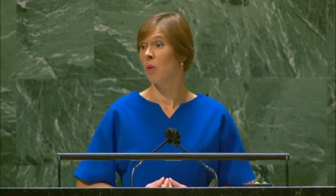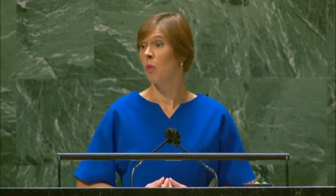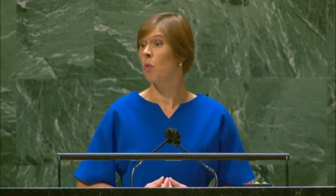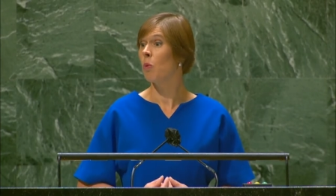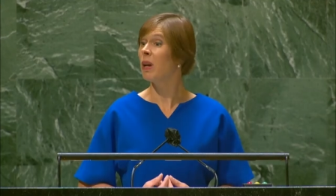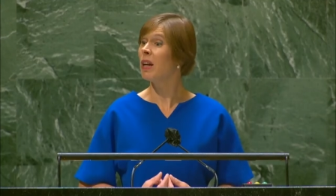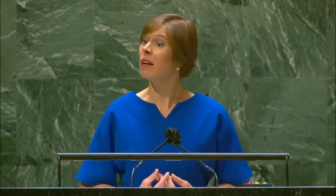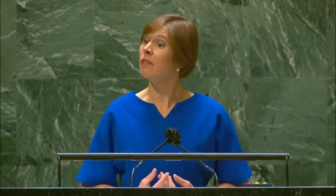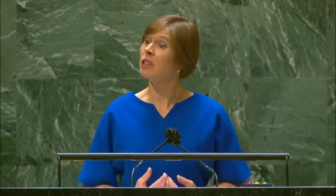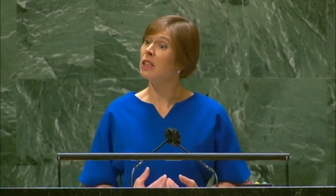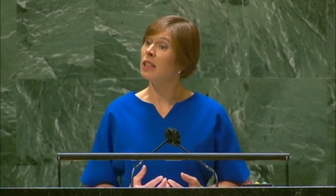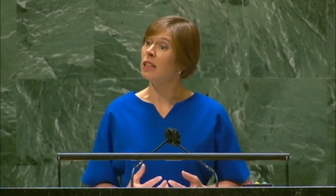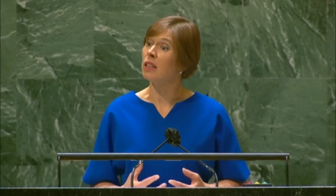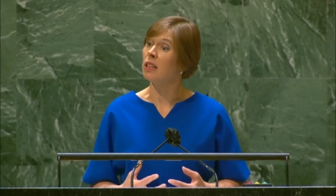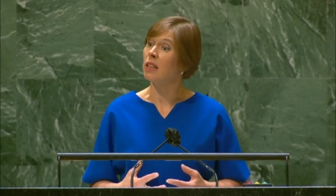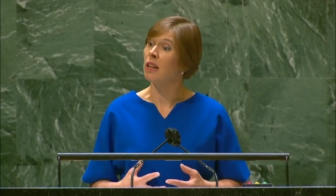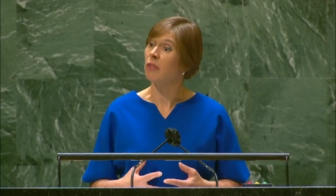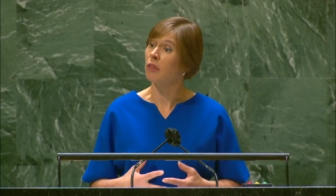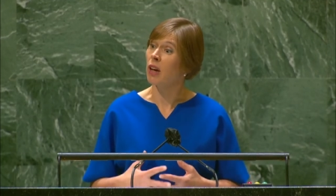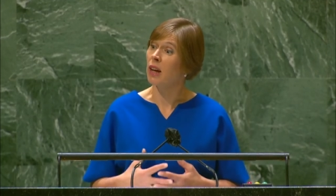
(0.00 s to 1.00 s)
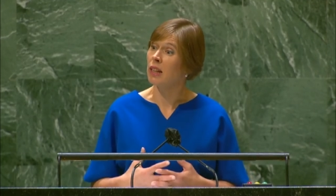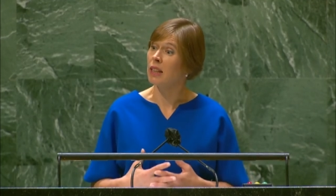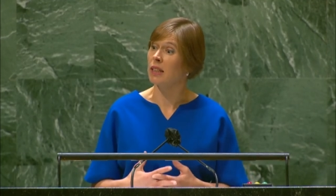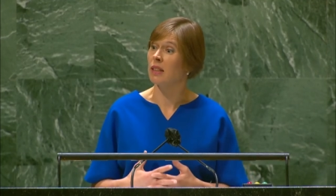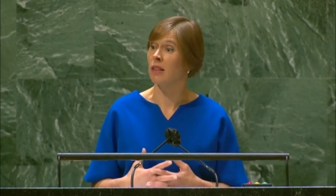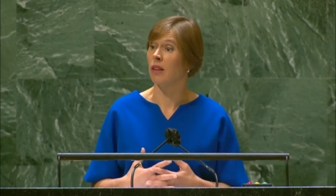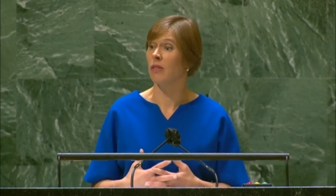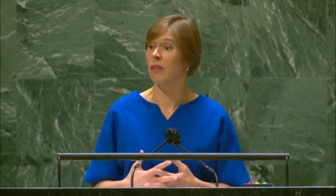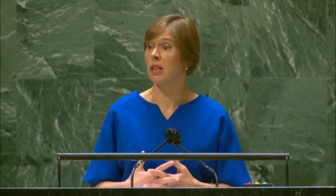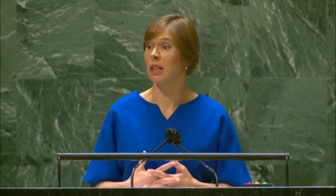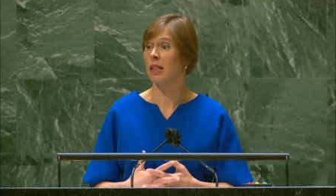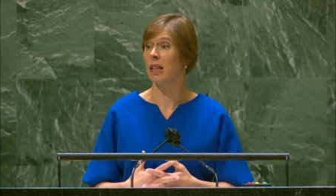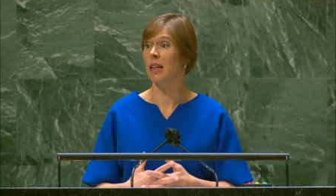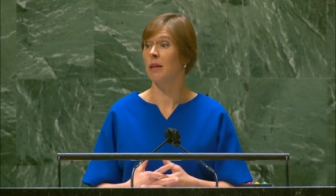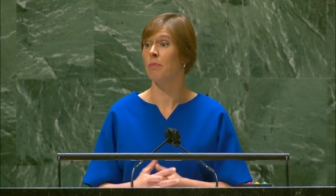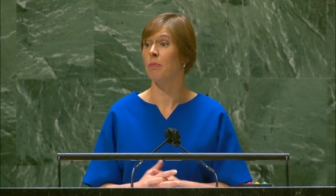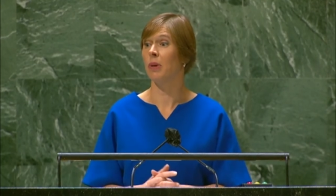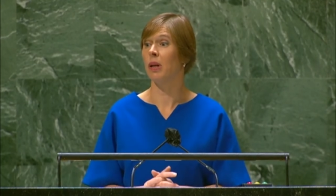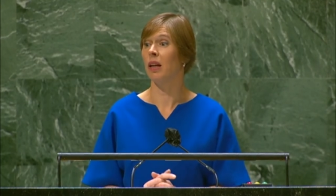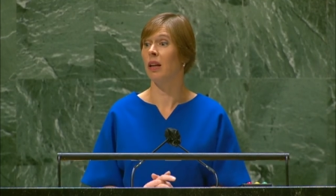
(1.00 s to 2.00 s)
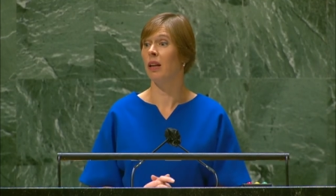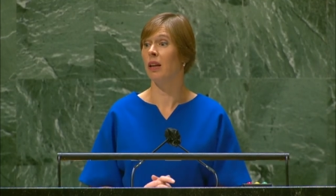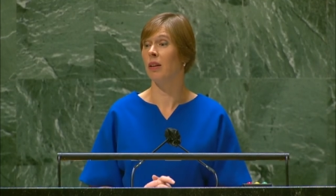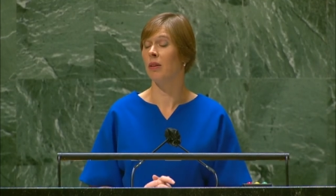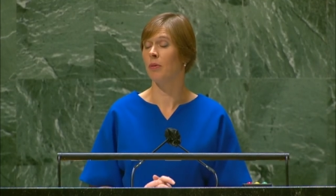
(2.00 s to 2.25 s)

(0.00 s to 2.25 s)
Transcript: When I visited Afghanistan this April,